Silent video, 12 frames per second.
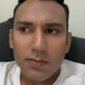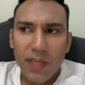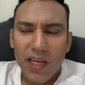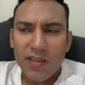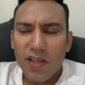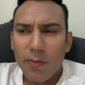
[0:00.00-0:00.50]

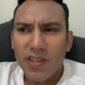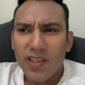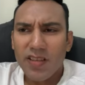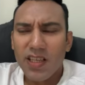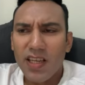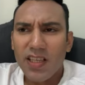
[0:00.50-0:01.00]
And if someone
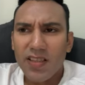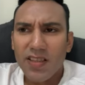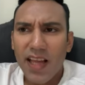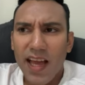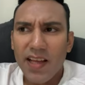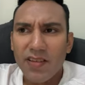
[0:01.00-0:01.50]
doesn't
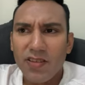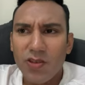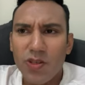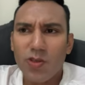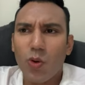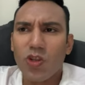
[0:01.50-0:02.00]
understand,
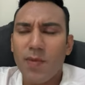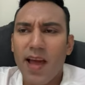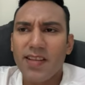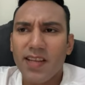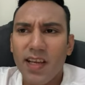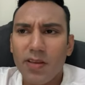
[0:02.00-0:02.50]
you just
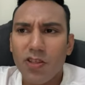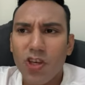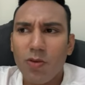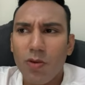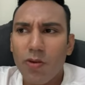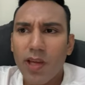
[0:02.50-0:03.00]
automatically
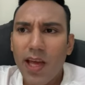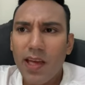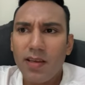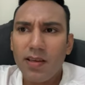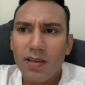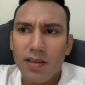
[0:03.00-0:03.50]
assume,
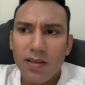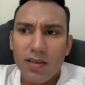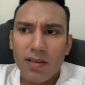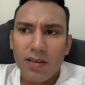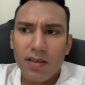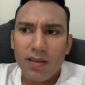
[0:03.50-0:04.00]
okay,
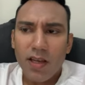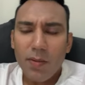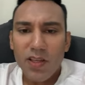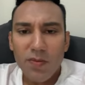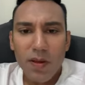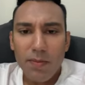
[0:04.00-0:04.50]
it
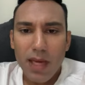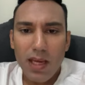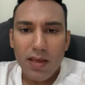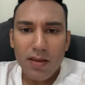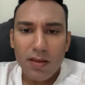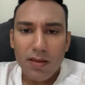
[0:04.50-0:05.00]
must be
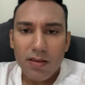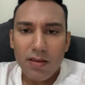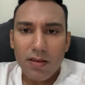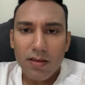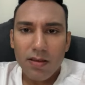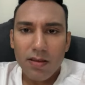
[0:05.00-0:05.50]
me.
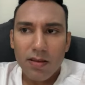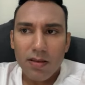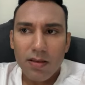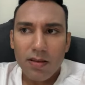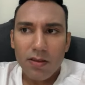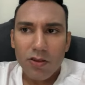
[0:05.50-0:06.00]

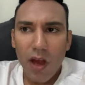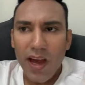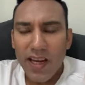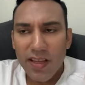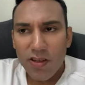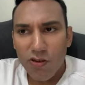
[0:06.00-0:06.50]
So
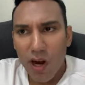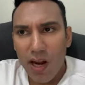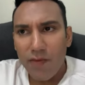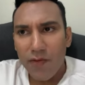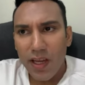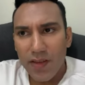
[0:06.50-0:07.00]
I need to try
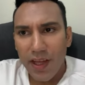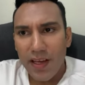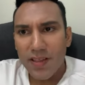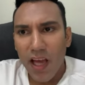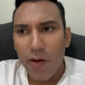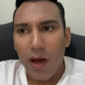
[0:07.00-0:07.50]
and figure
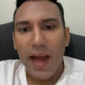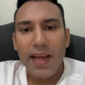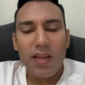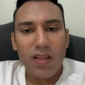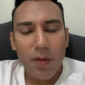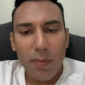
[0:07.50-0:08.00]
things out. I
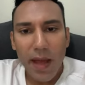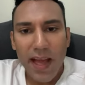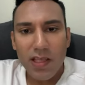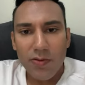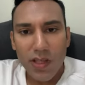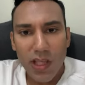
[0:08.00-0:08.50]
need to be
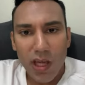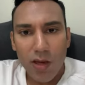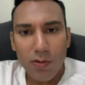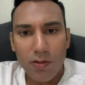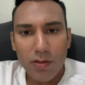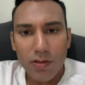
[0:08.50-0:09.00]
better for you.